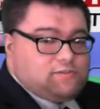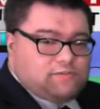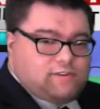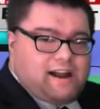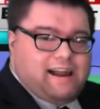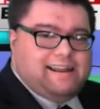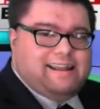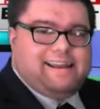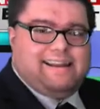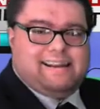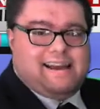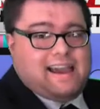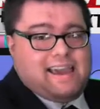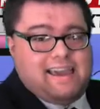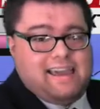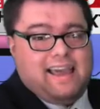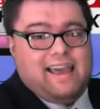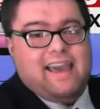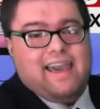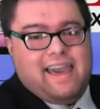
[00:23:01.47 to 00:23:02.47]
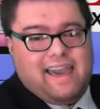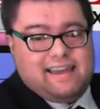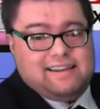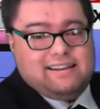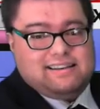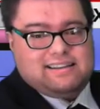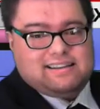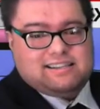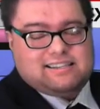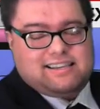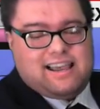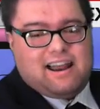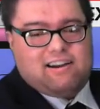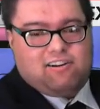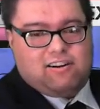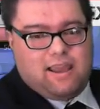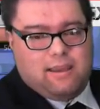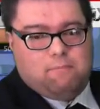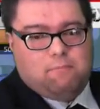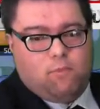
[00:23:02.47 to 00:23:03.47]
Friday night and into
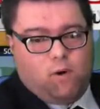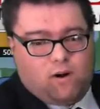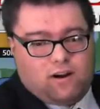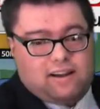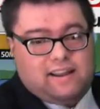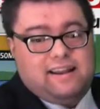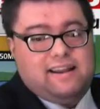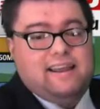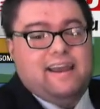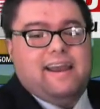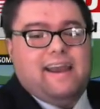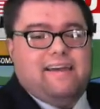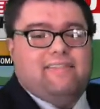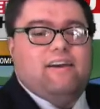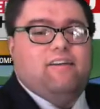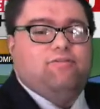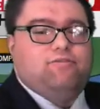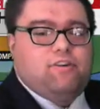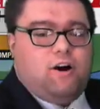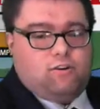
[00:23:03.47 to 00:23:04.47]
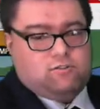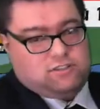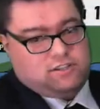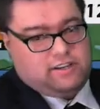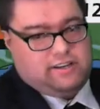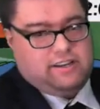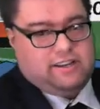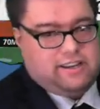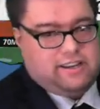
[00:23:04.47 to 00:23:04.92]
Saturday morning. And then those are going to